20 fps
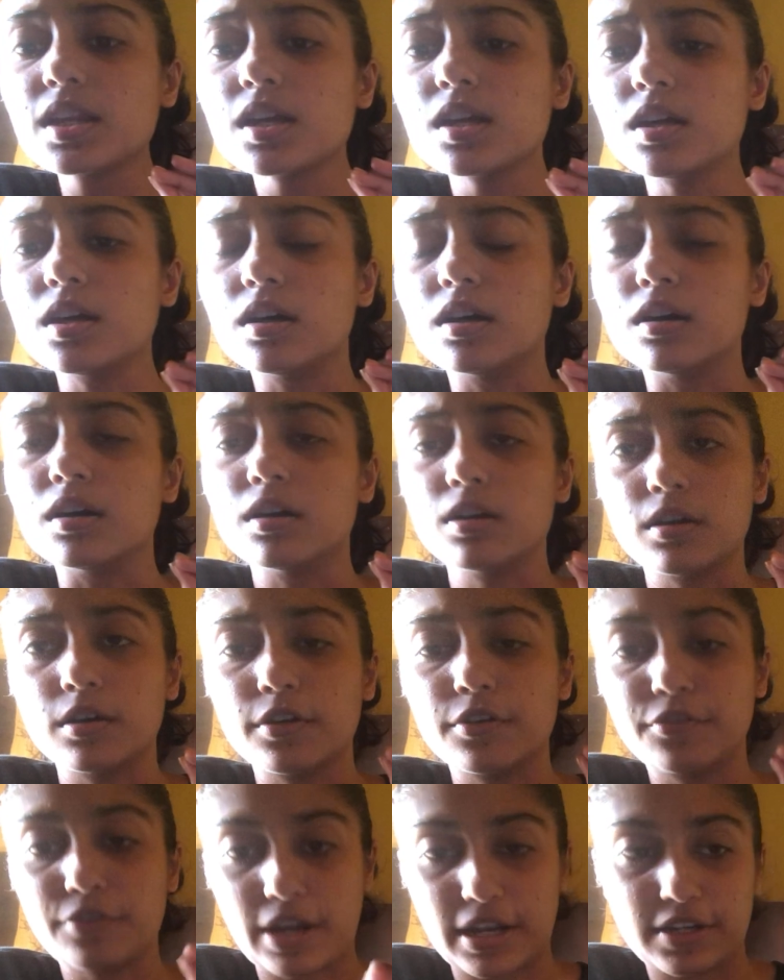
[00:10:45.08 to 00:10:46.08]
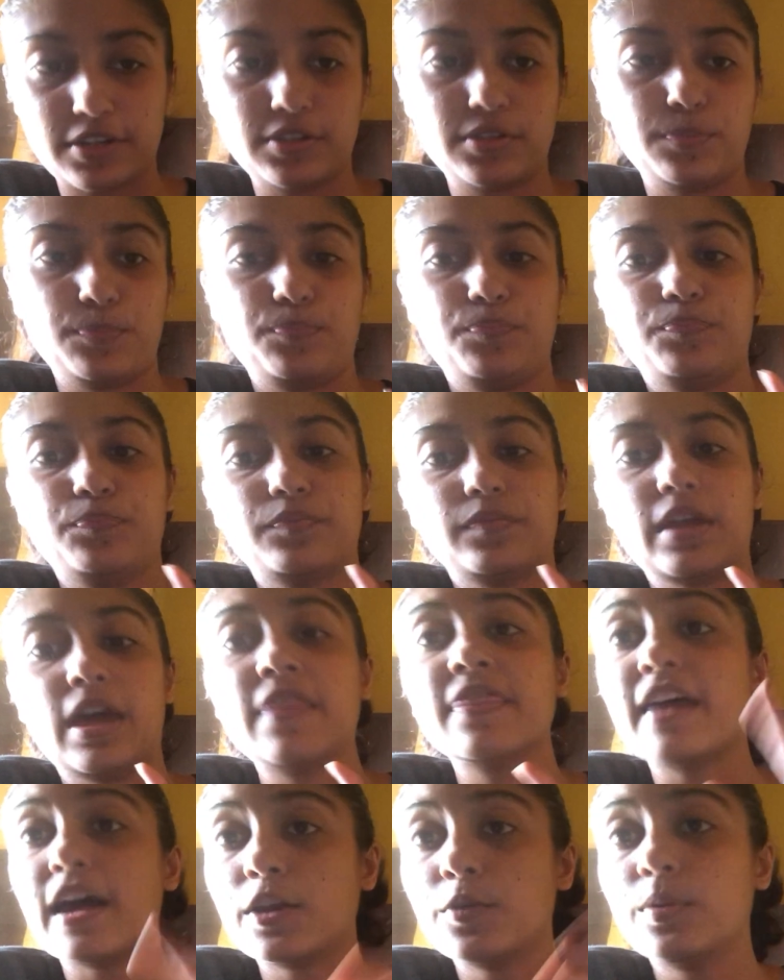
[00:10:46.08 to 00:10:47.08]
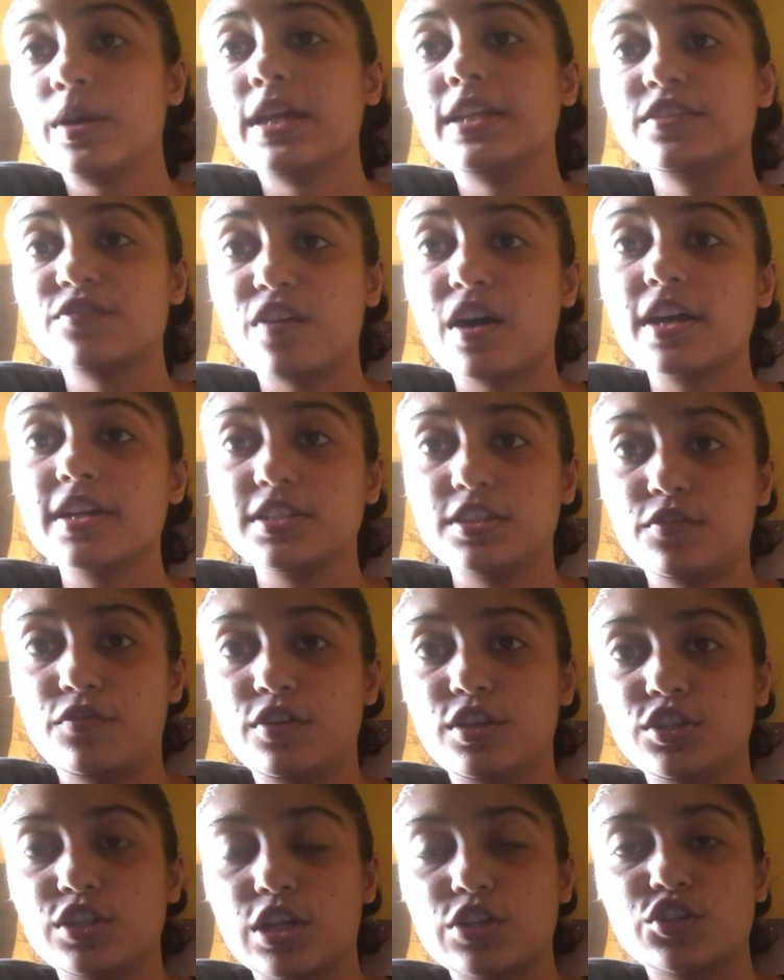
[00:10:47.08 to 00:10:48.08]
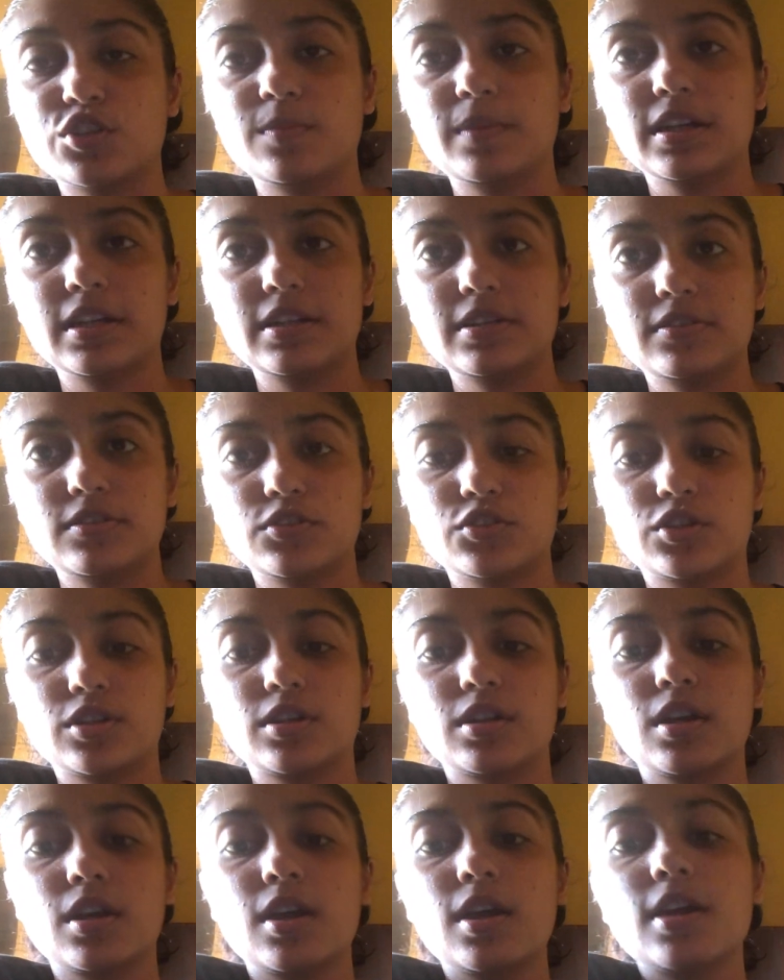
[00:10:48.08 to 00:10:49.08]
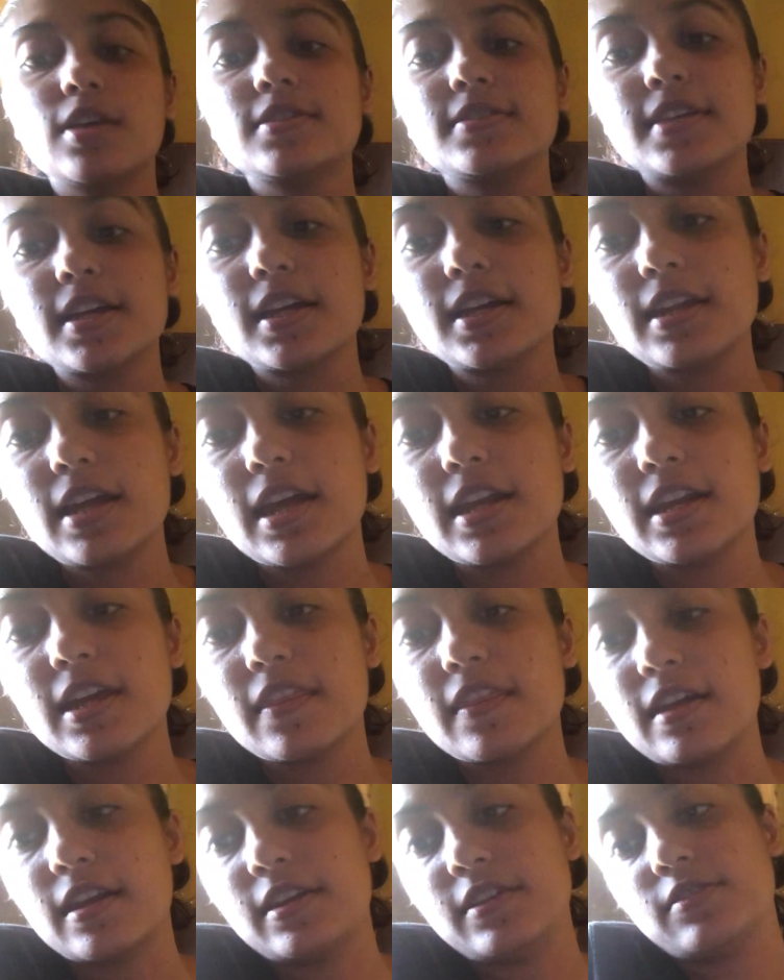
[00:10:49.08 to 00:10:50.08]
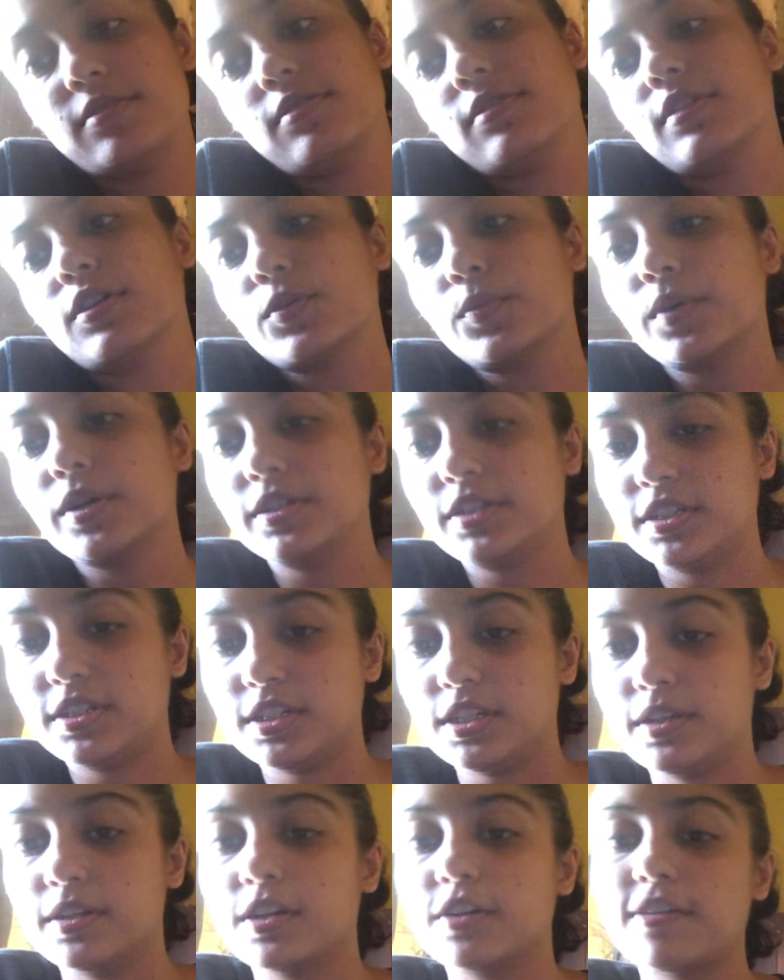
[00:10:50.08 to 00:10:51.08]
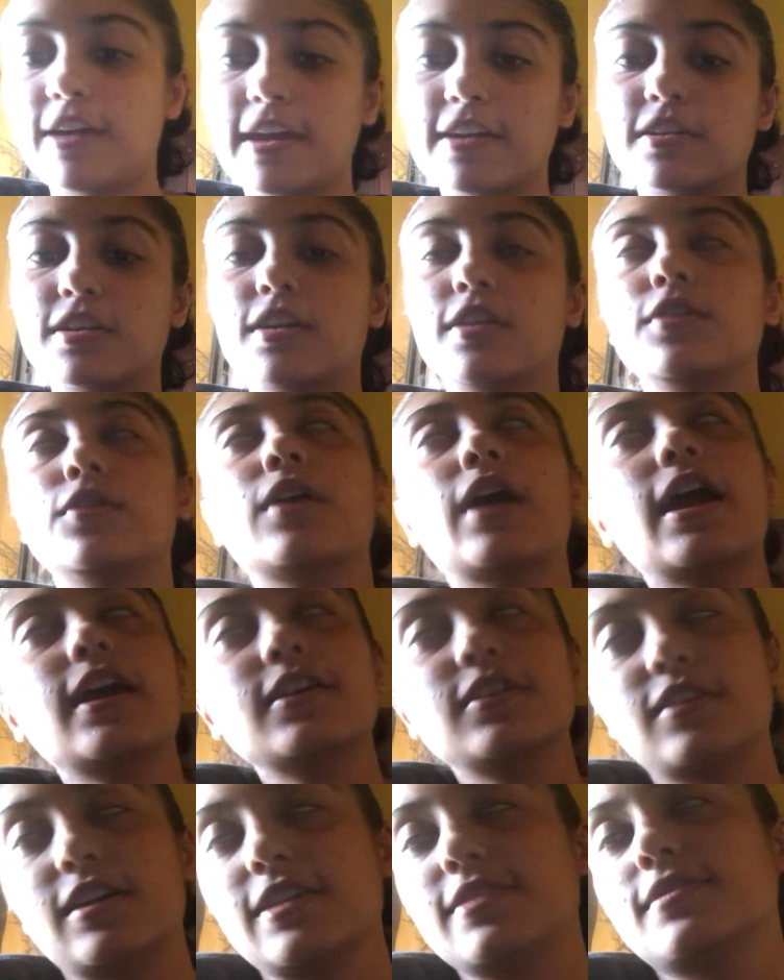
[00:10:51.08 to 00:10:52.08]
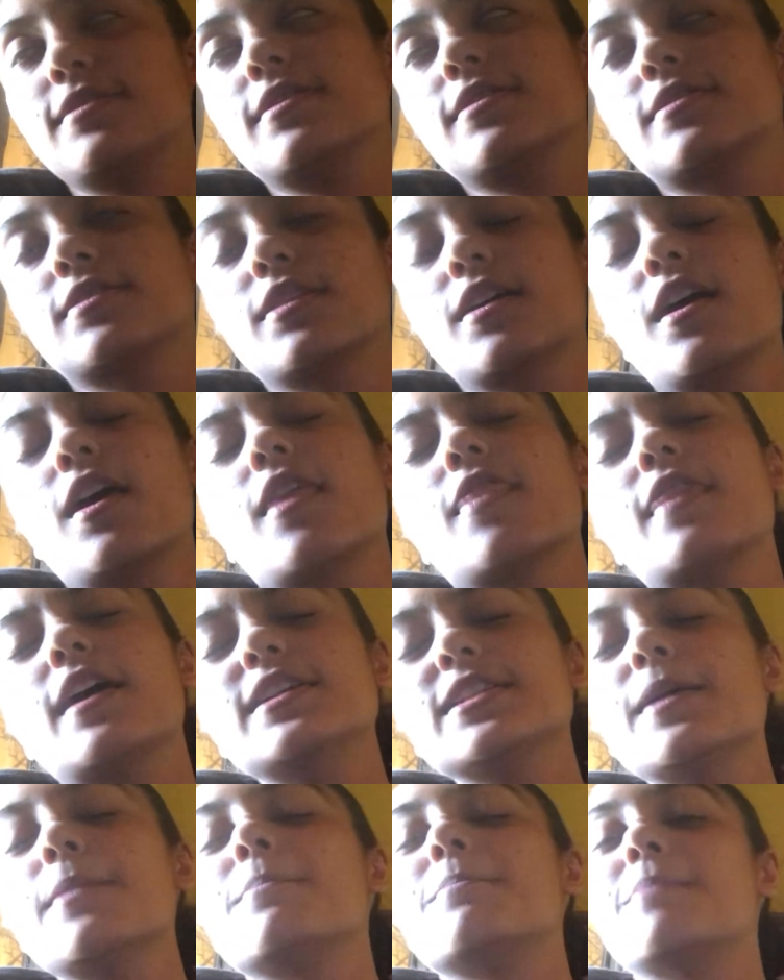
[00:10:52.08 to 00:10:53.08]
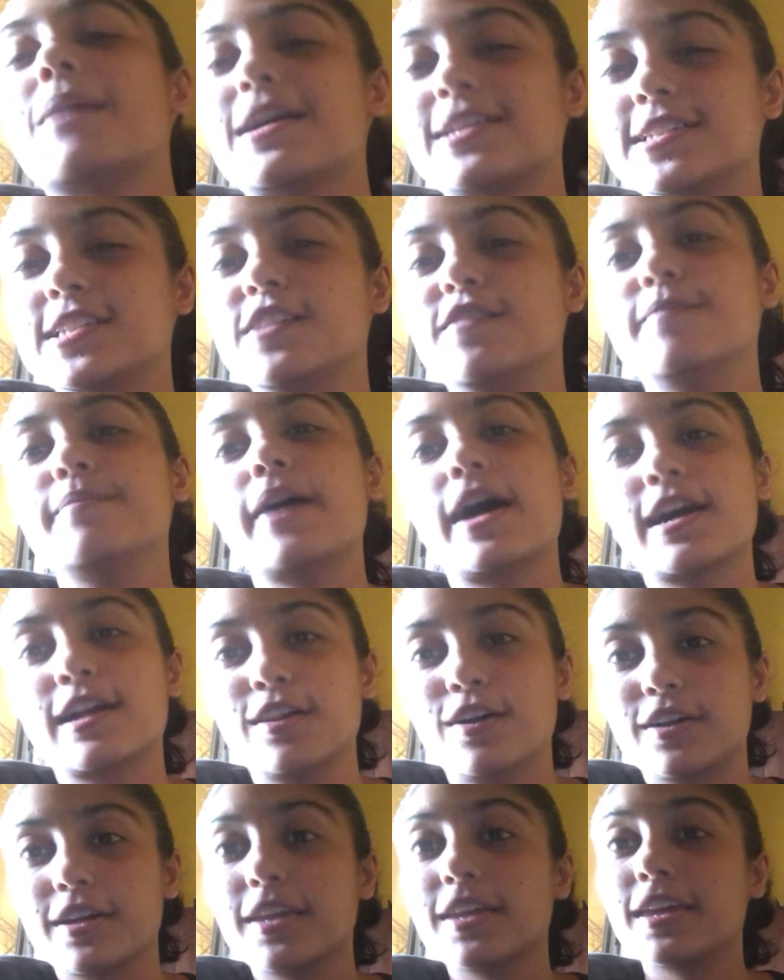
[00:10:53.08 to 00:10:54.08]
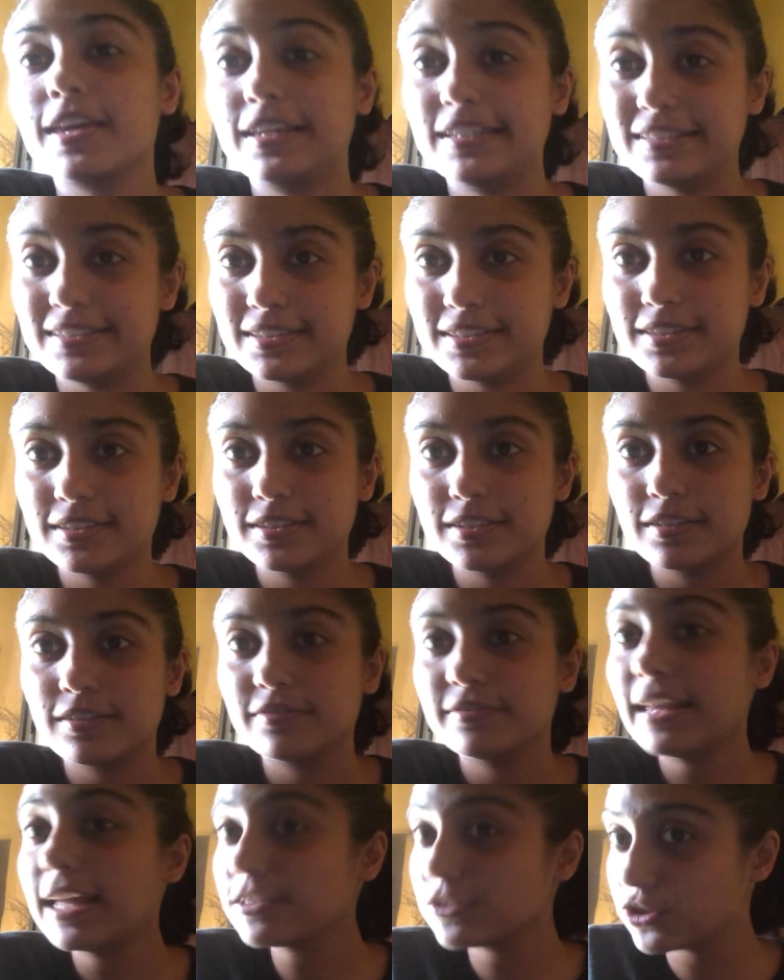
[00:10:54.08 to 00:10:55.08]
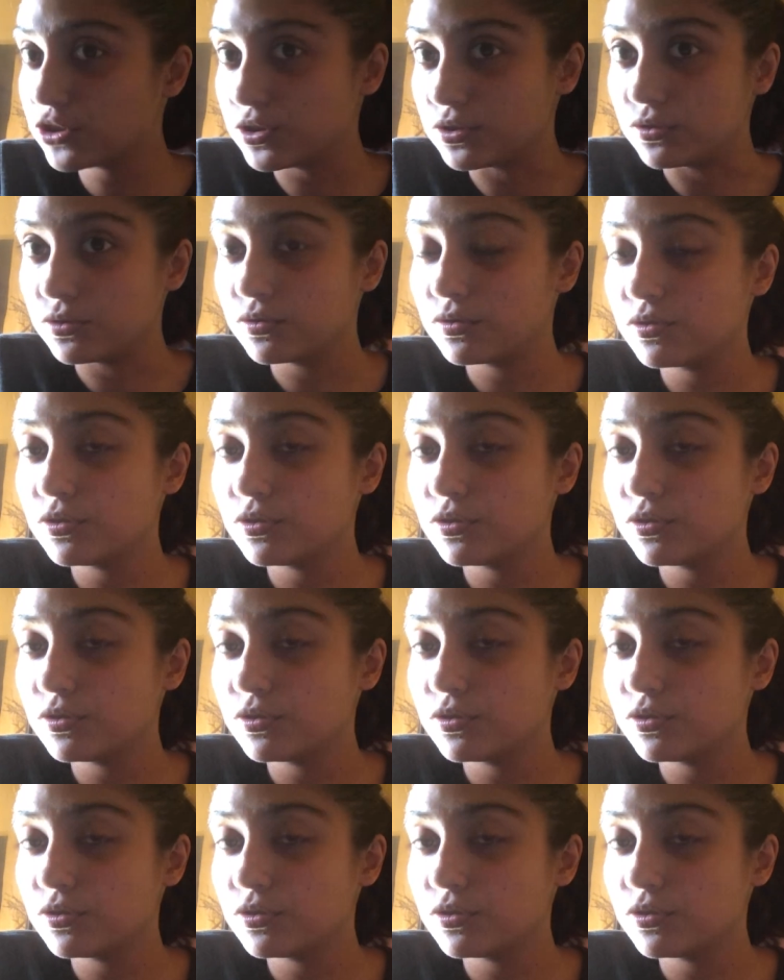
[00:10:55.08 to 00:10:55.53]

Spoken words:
right. And that way it's far easier for a judge to make a decision. Second idea then is in the quantity, right? You characterize this. There is a massive backlog in cases. That's true.